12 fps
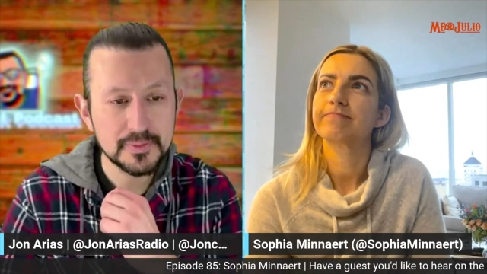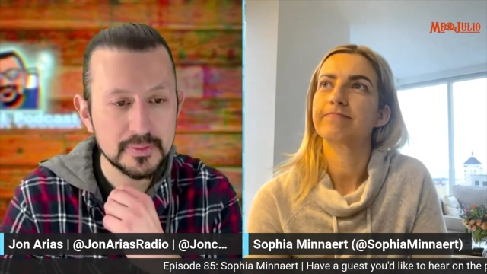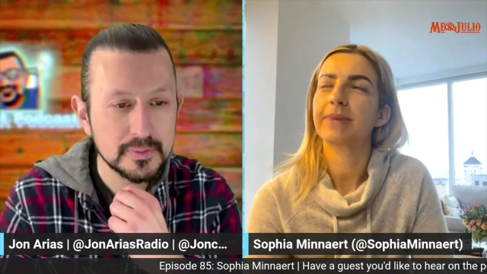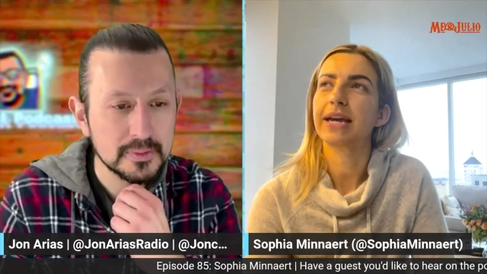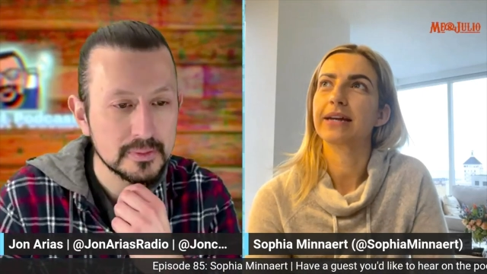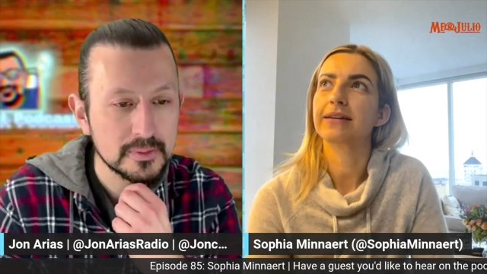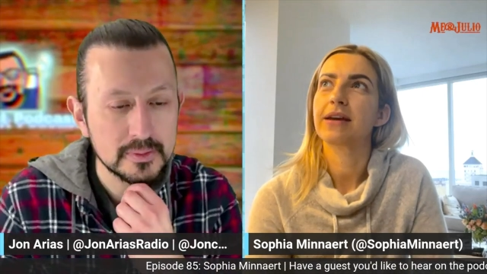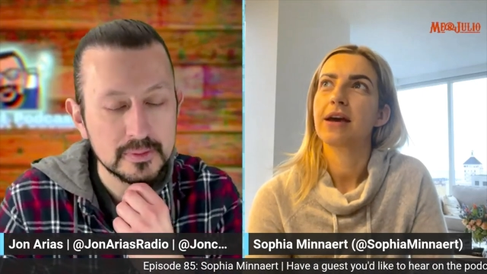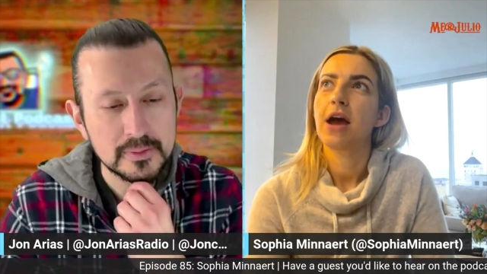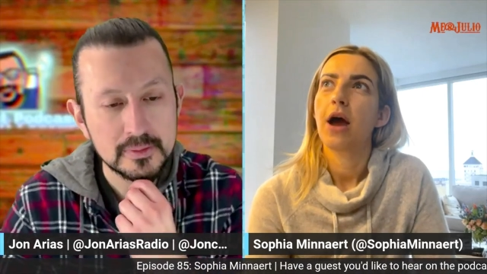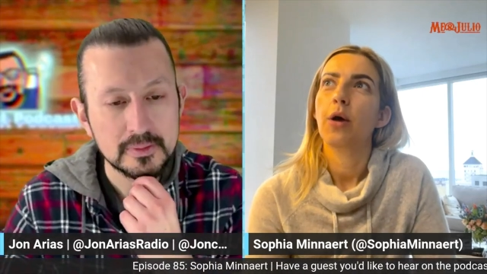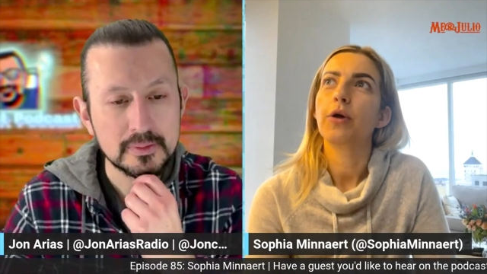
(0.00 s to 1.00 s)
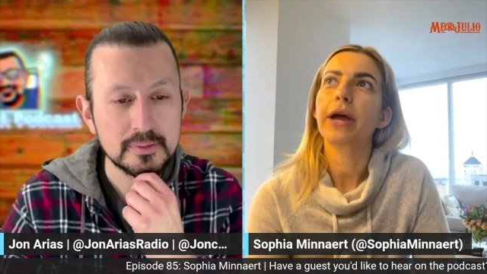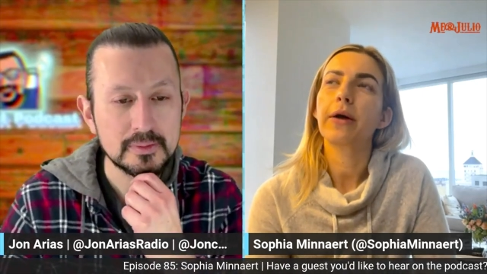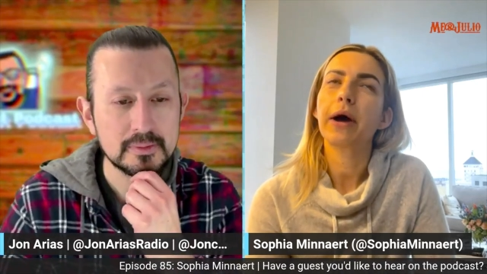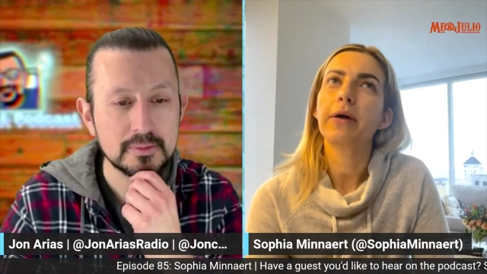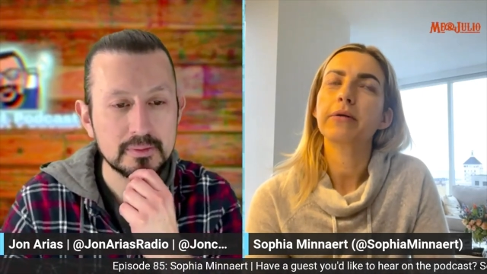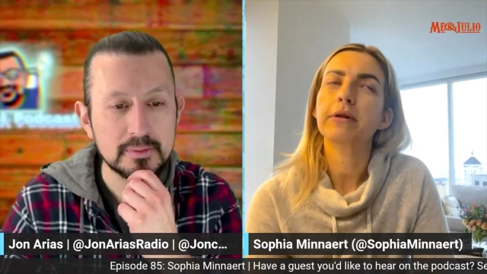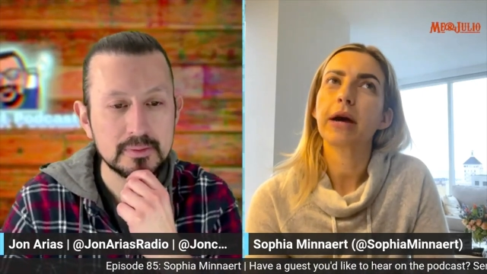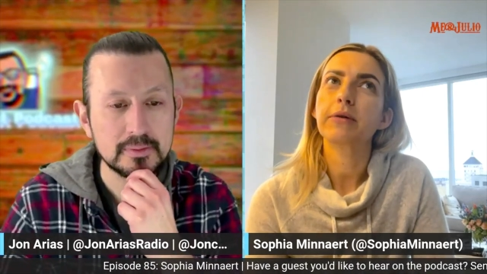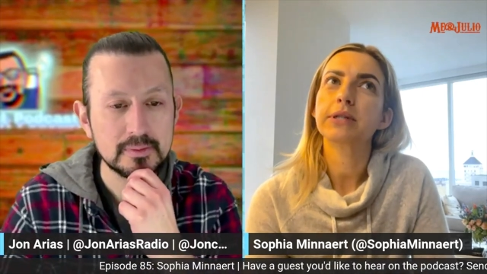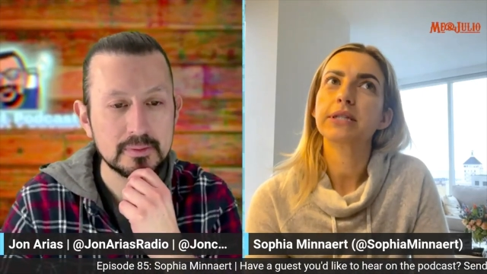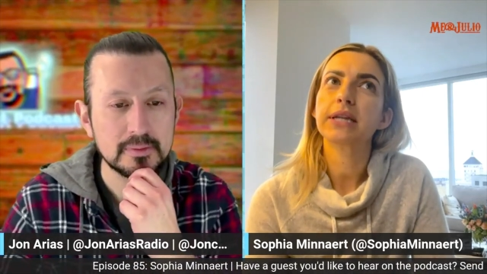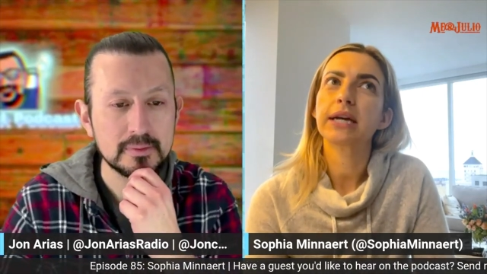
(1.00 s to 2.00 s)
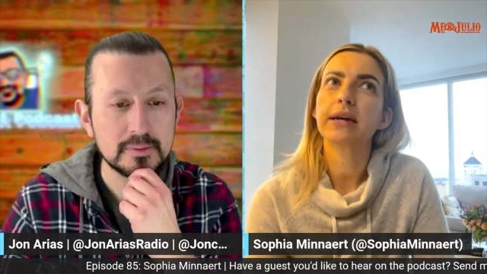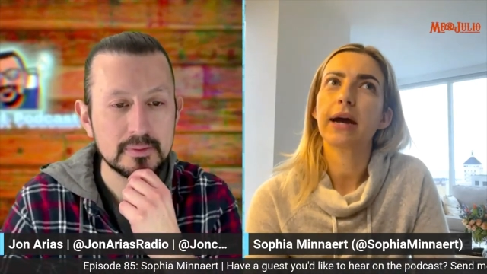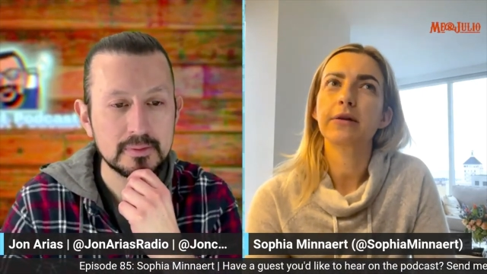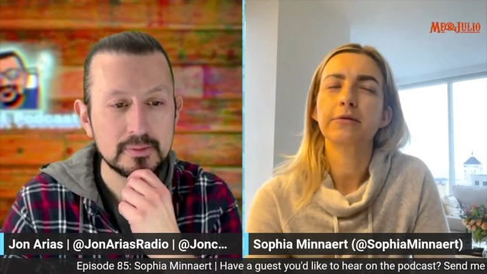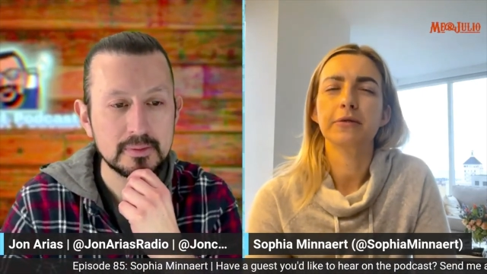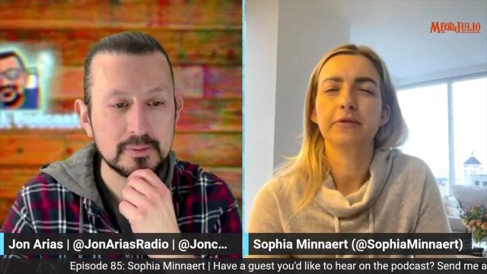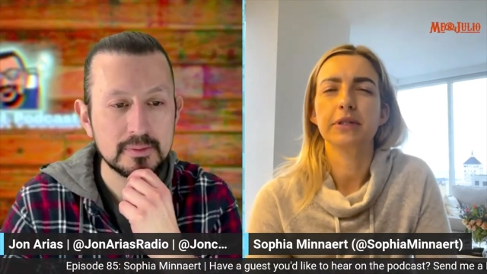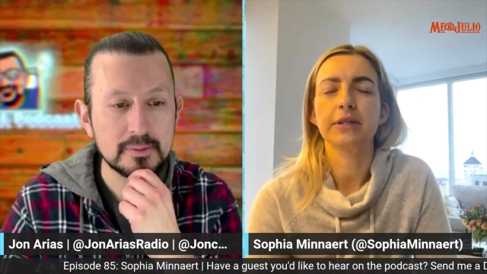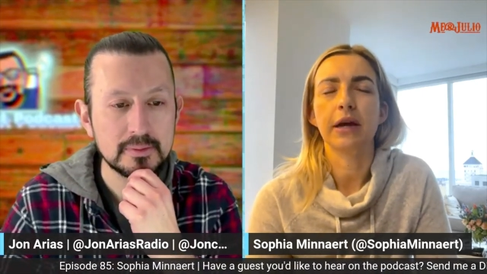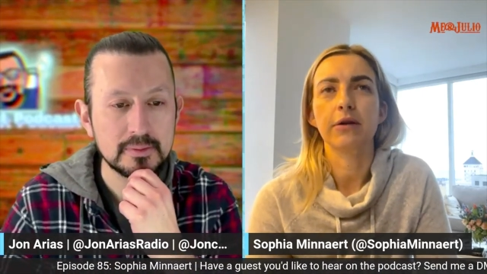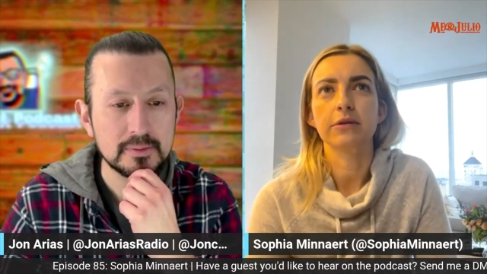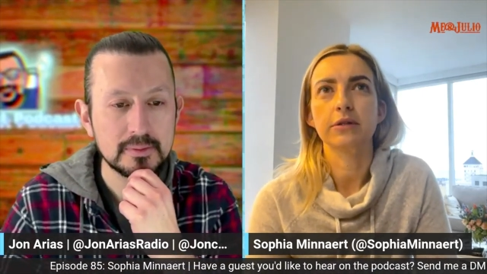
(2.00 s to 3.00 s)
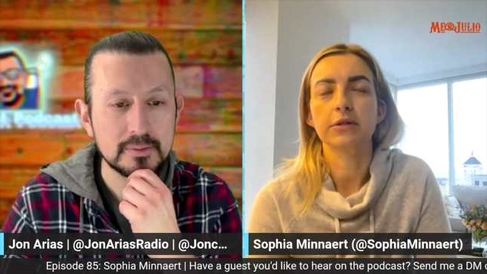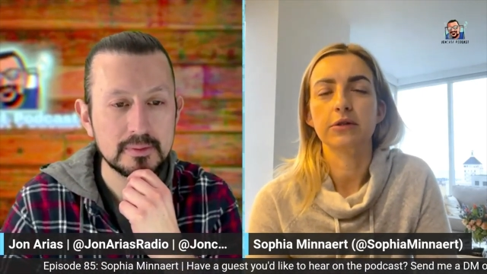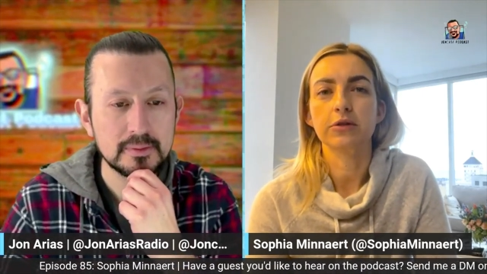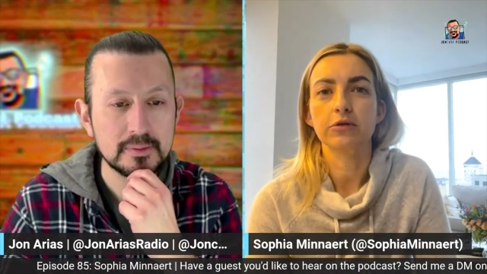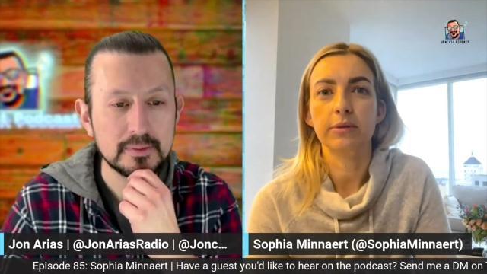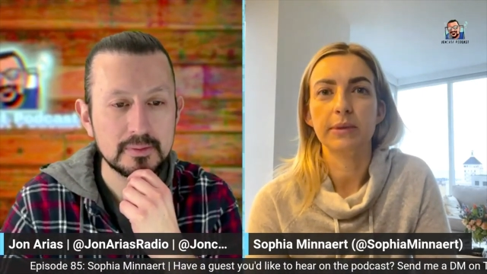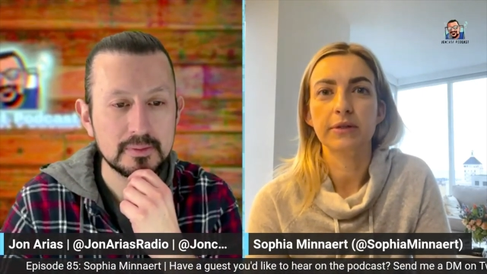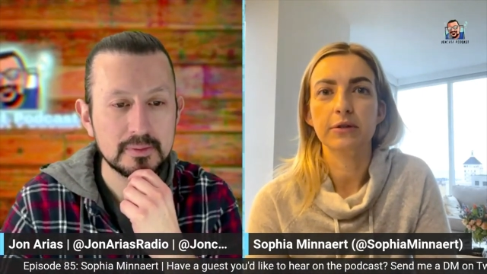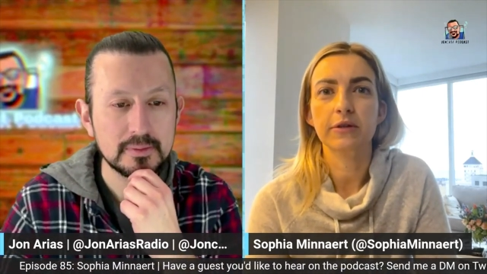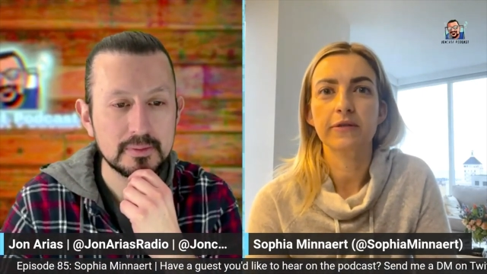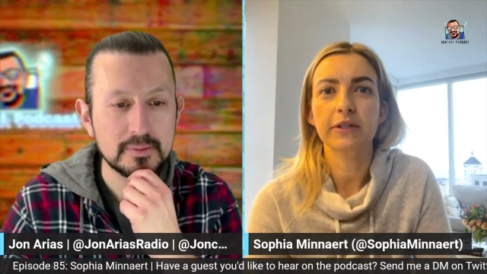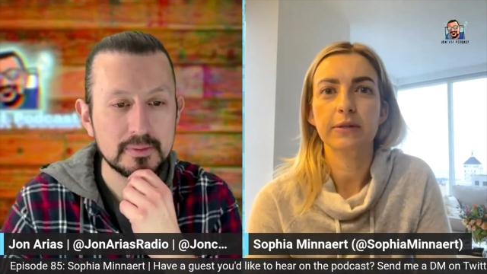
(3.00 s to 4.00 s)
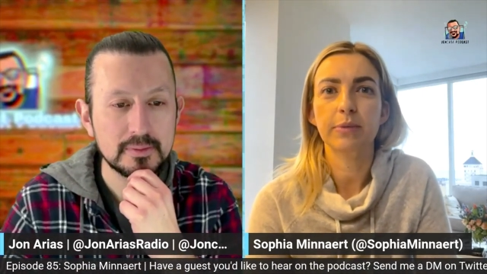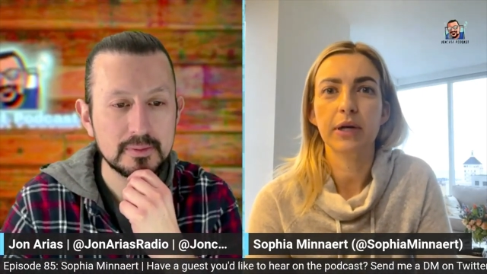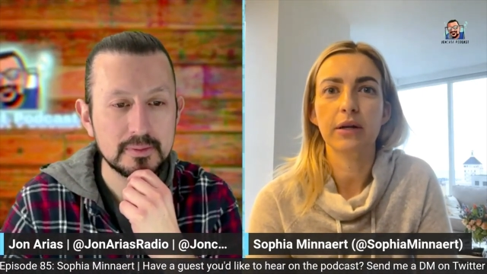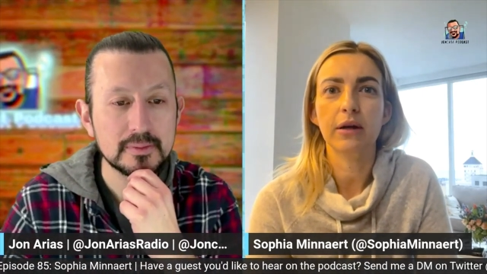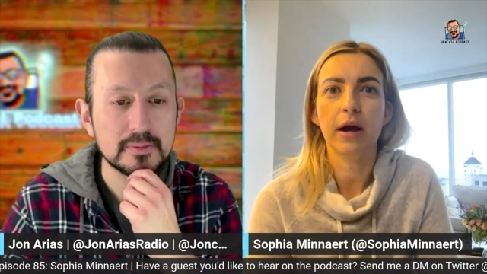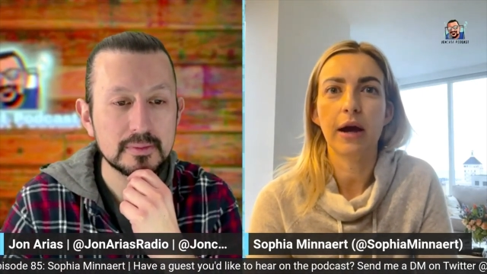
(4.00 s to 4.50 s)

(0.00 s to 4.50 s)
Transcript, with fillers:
Speaker 1: man. Okay, well, I would I would say I don't know if this counts as a streaming service, but